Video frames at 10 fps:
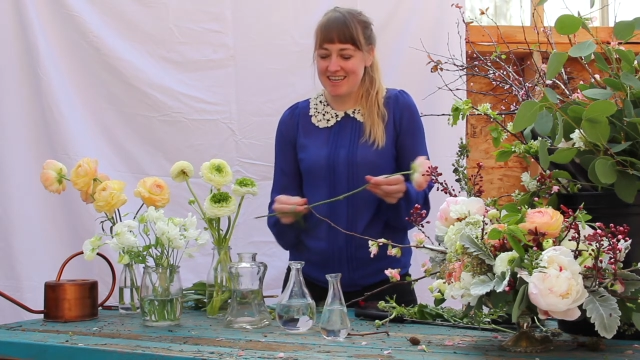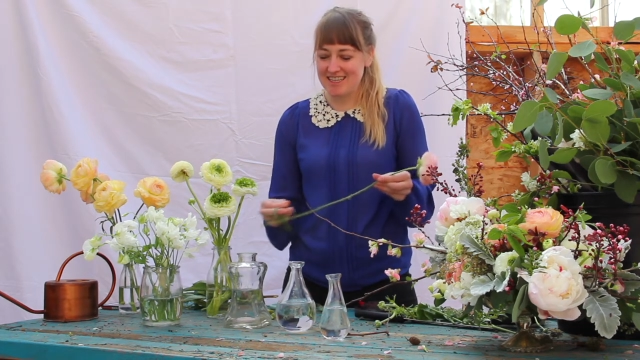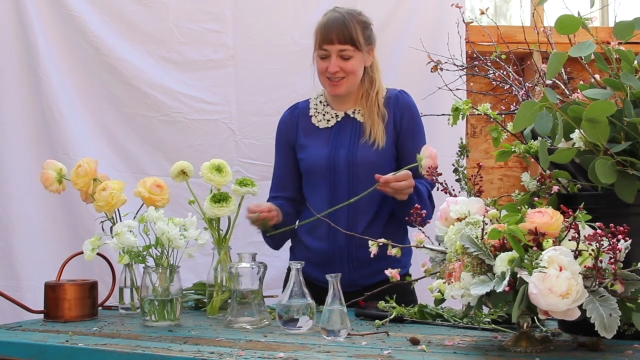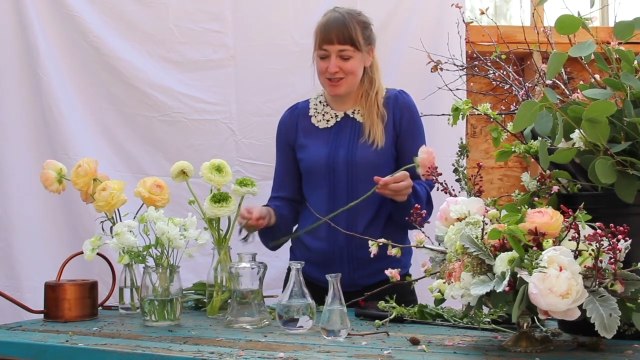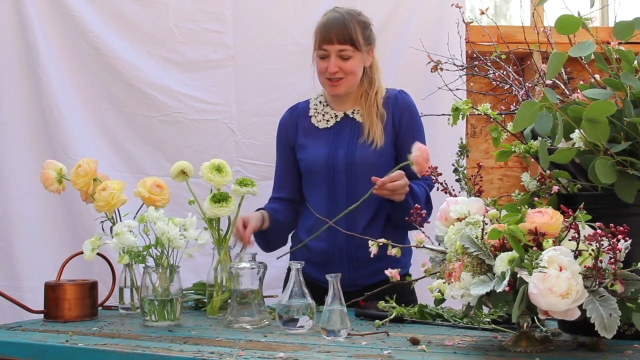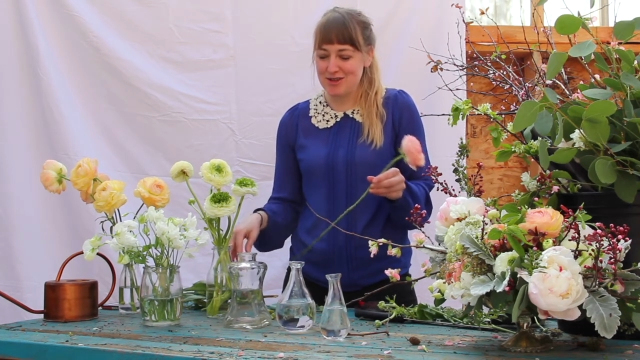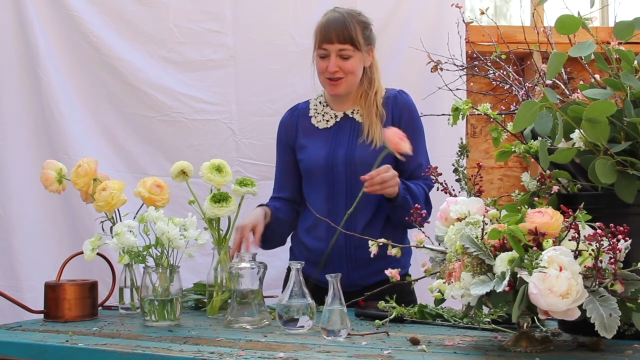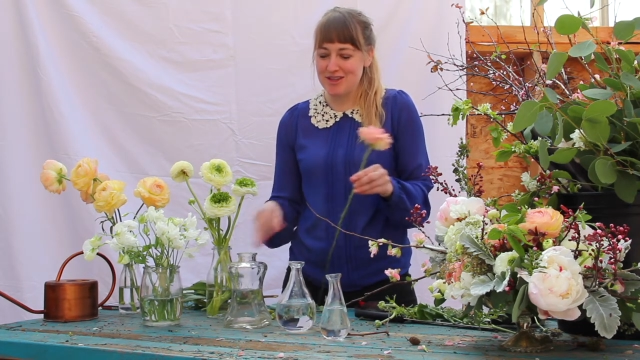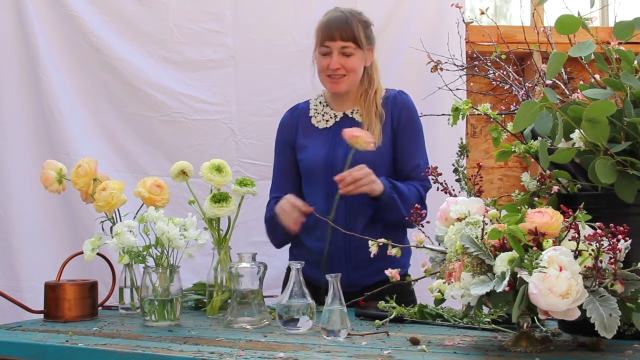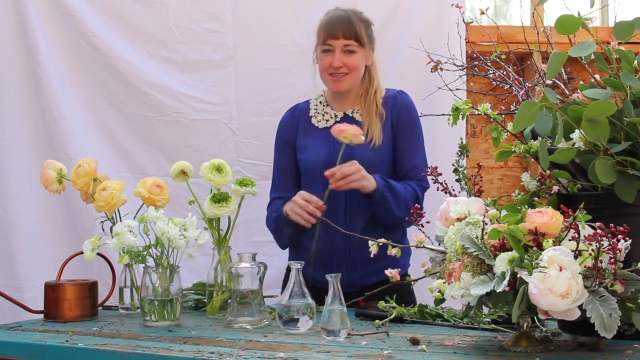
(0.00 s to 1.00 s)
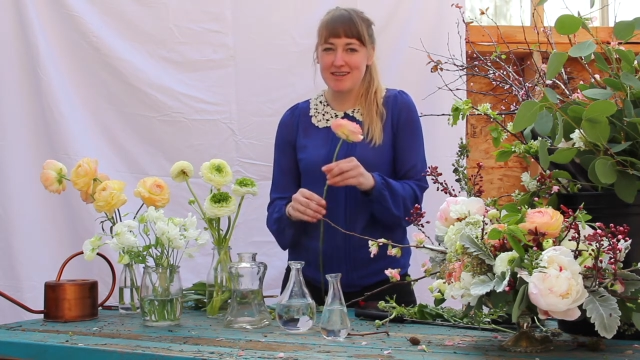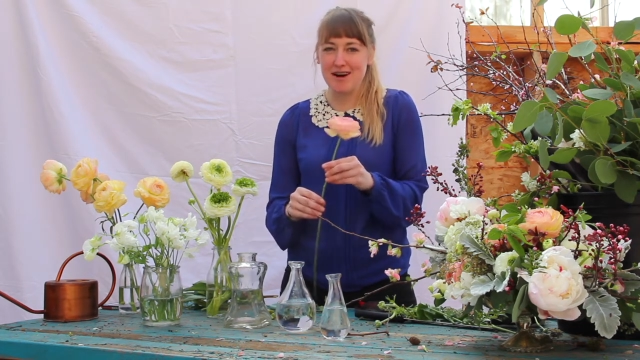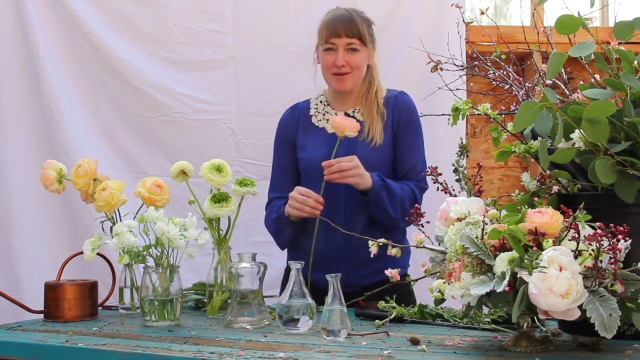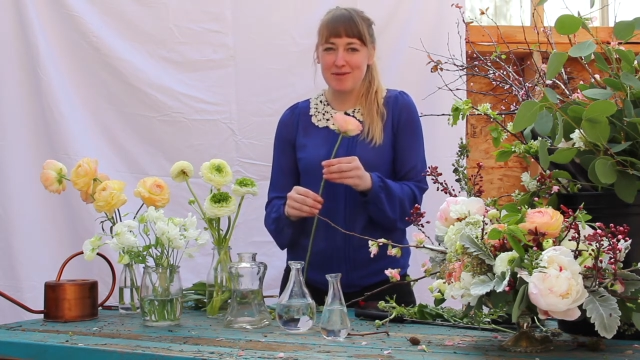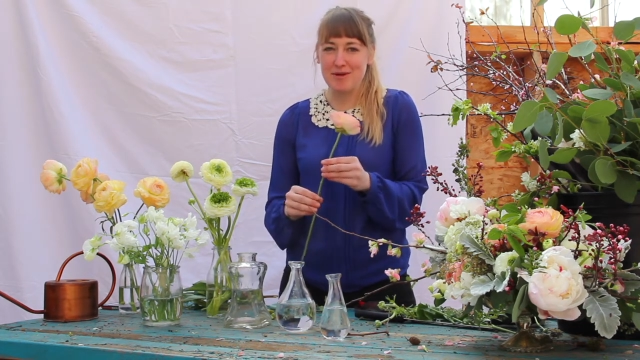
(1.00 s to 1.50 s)
into these
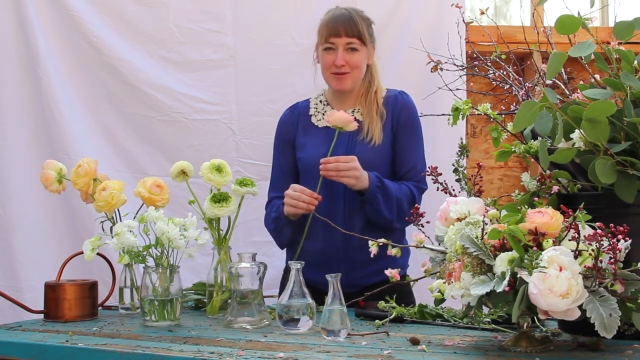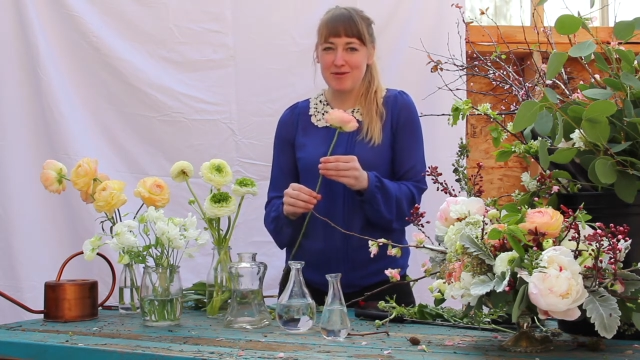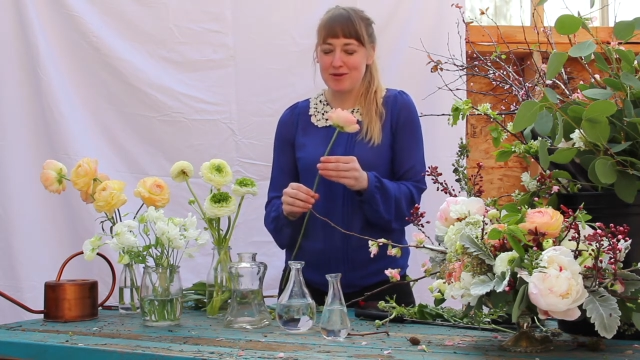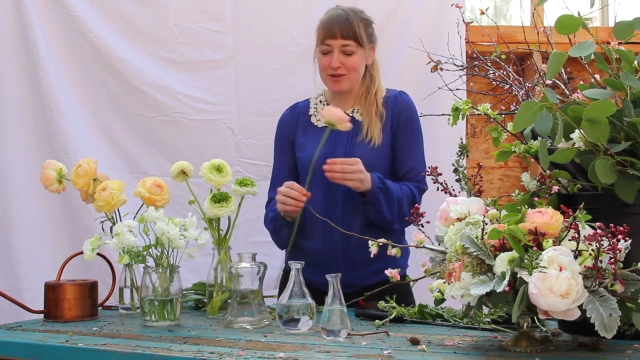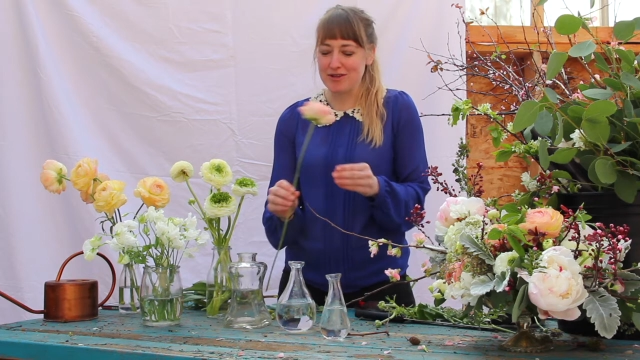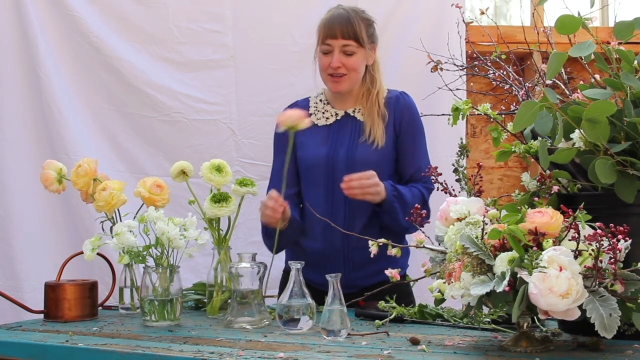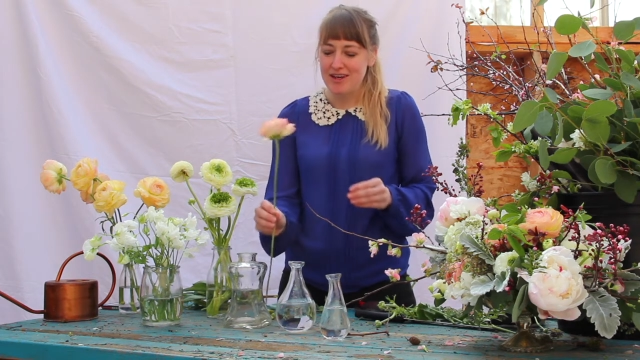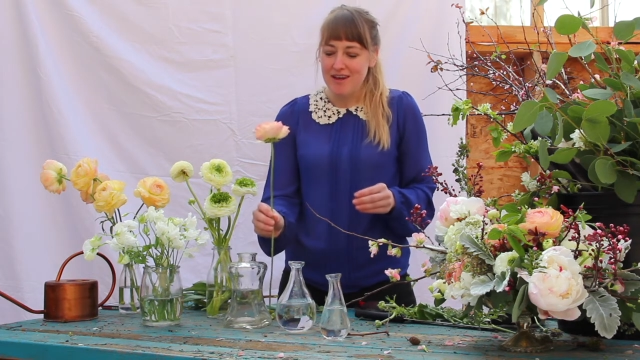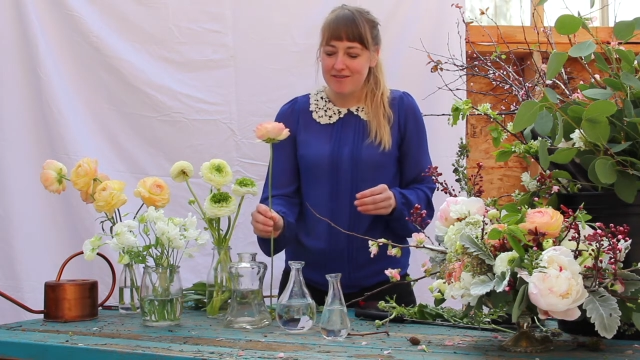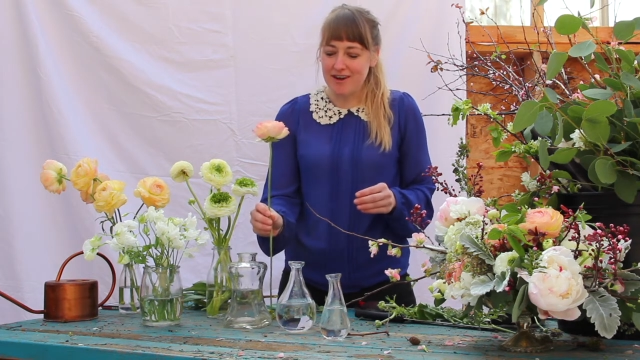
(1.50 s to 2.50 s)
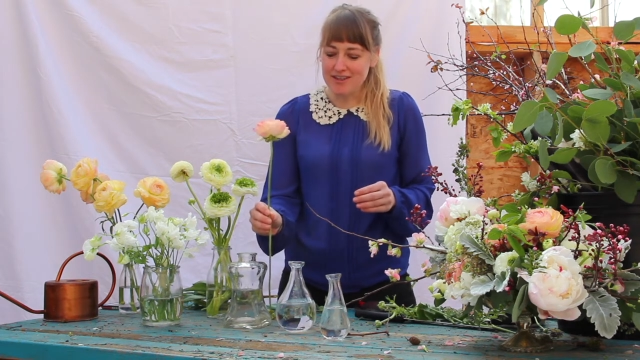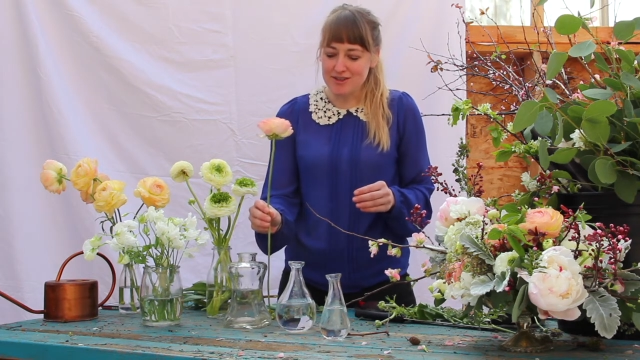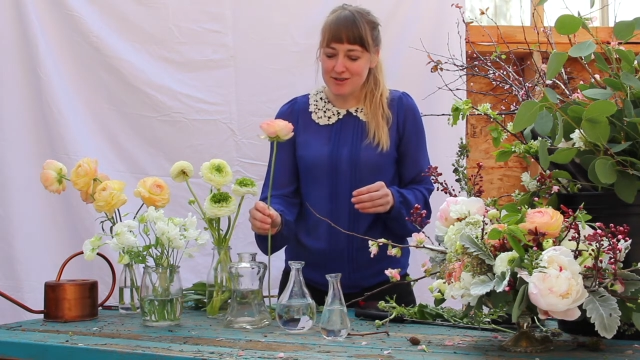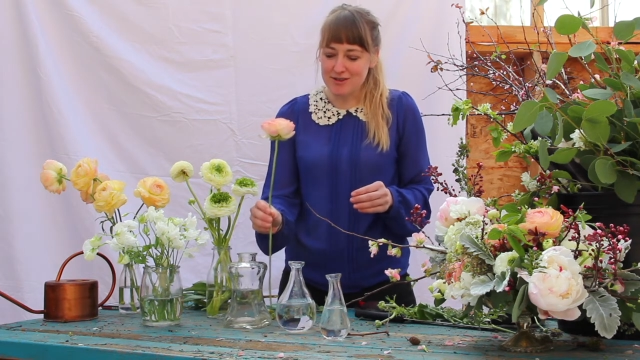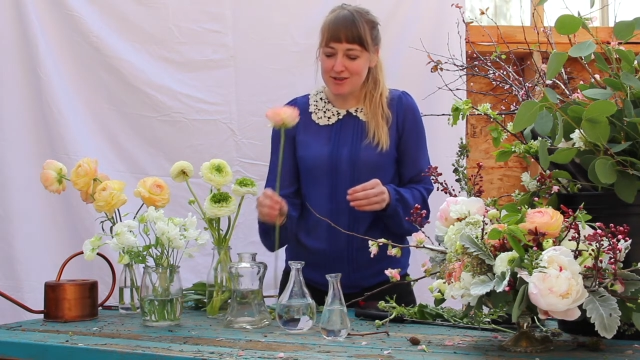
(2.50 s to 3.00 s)
uh, beautiful vessels.